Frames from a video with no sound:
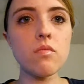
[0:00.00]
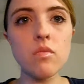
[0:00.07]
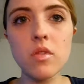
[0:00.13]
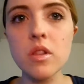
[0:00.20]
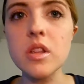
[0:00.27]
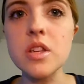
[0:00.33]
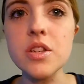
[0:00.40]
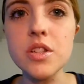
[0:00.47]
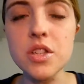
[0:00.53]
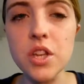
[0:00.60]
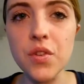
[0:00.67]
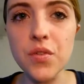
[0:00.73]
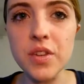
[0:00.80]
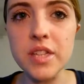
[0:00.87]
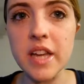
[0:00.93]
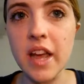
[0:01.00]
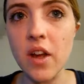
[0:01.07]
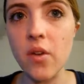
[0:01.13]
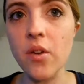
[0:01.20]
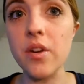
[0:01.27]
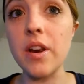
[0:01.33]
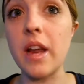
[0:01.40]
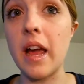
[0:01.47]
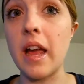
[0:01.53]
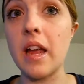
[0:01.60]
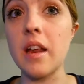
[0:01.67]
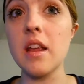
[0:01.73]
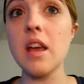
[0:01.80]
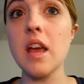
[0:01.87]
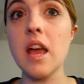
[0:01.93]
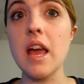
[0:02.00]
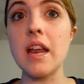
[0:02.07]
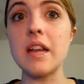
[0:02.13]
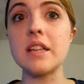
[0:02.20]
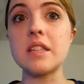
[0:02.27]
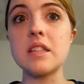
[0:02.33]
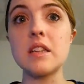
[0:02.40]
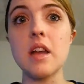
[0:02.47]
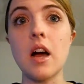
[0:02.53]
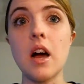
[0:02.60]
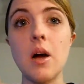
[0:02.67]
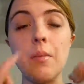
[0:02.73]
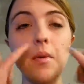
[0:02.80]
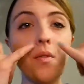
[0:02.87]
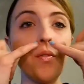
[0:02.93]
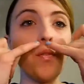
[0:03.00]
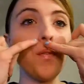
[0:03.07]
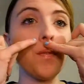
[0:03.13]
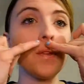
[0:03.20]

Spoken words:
And this is good for day or night. And if